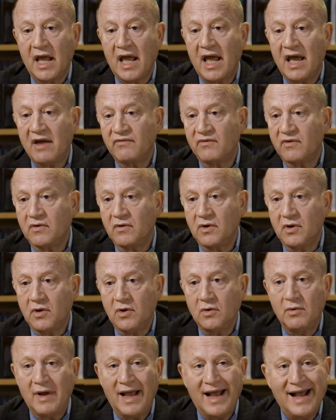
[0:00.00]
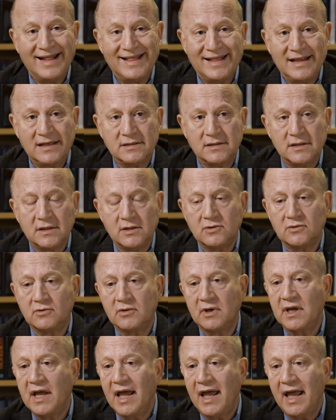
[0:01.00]
after you had this
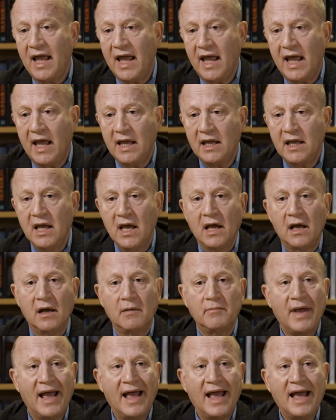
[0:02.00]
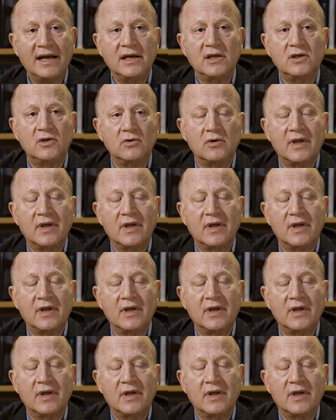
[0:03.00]
injury? Hey, how did you